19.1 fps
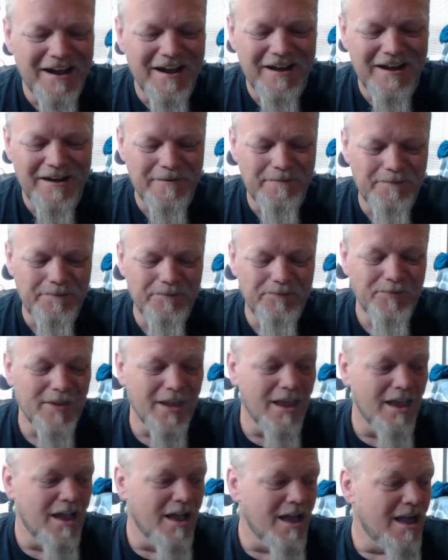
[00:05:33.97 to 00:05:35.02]
Um,
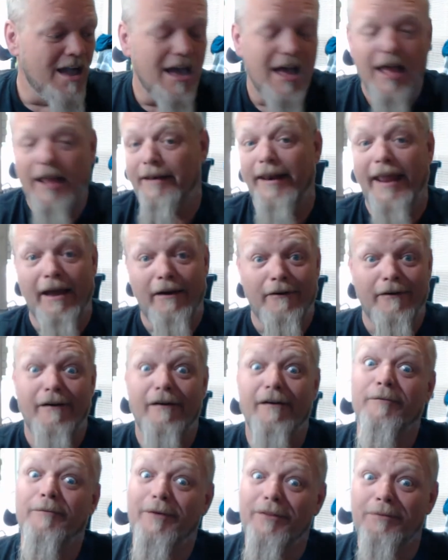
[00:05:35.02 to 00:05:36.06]
Now,
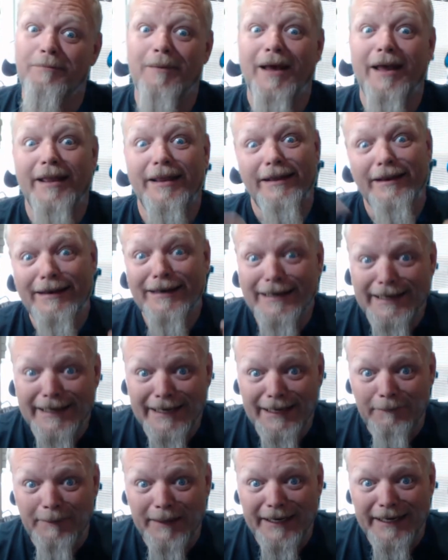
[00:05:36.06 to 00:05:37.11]
on with my
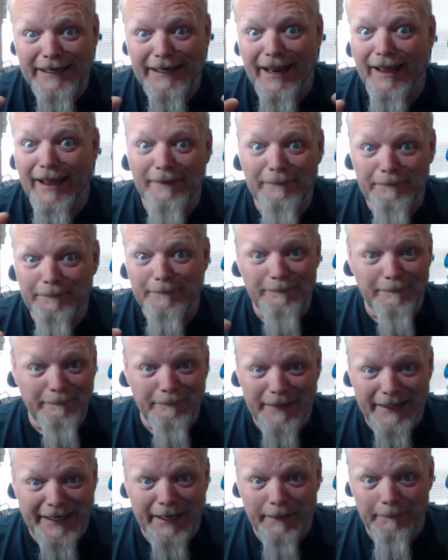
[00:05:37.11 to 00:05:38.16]
little bitty
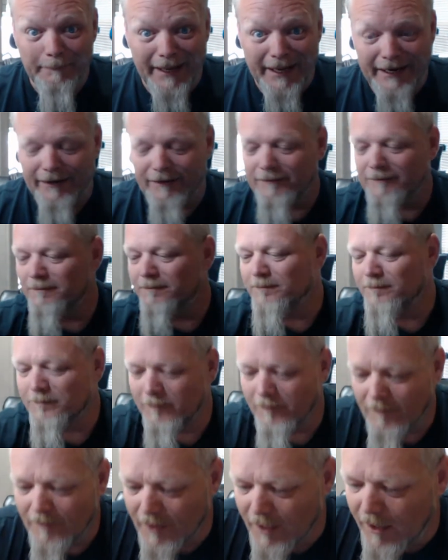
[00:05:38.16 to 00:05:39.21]
mini update.
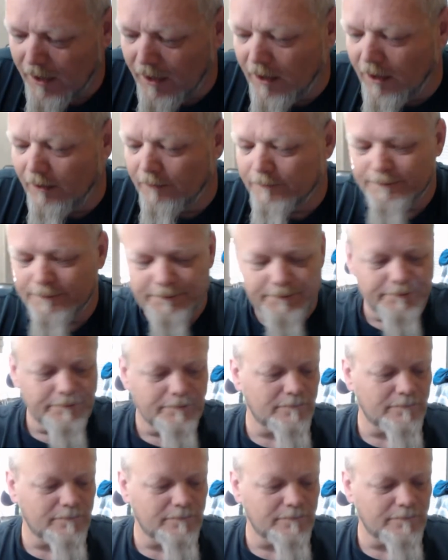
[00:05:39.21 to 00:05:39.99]
Um,